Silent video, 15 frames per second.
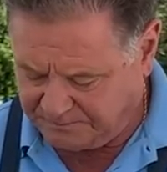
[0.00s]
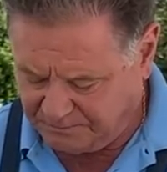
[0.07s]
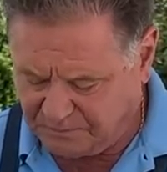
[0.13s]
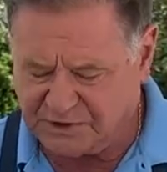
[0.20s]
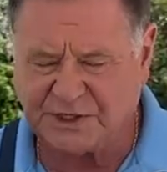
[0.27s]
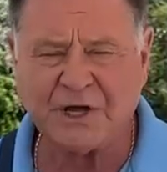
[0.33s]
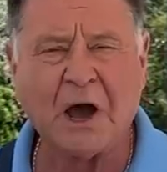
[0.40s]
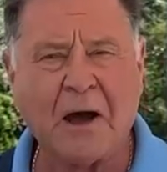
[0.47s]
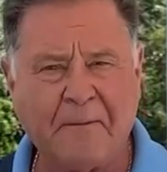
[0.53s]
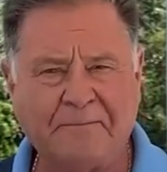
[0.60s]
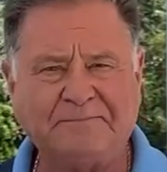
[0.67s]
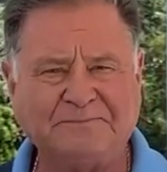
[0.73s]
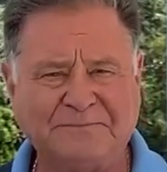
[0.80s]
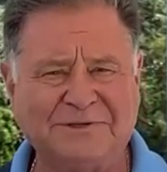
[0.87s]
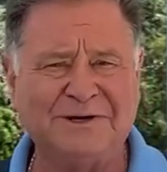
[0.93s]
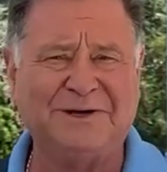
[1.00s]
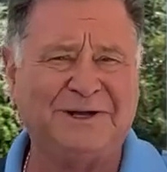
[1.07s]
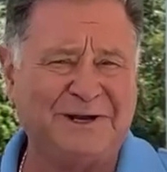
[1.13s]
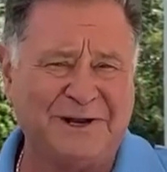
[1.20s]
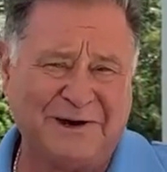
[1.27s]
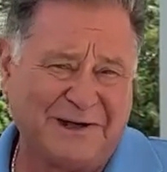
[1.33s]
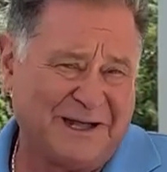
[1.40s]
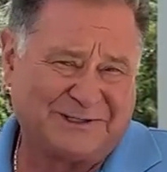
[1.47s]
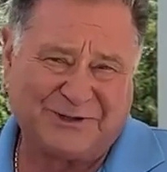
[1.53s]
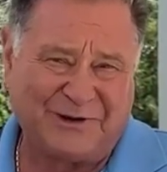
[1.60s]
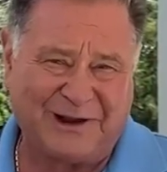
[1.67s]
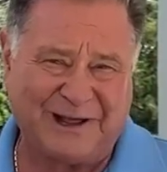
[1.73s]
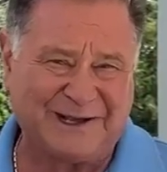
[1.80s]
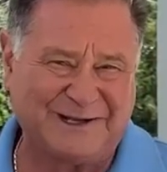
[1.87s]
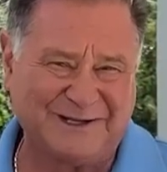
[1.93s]
Yum. No, that's
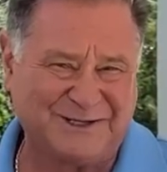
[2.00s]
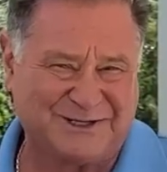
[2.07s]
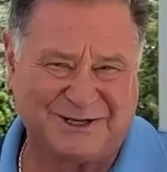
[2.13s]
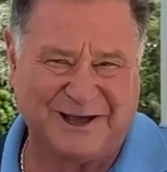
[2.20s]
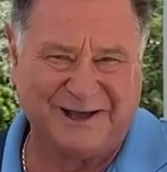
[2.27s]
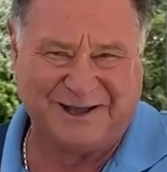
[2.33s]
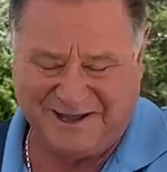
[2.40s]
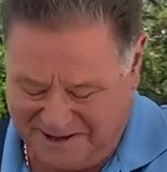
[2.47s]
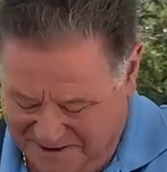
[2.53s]
all I can say.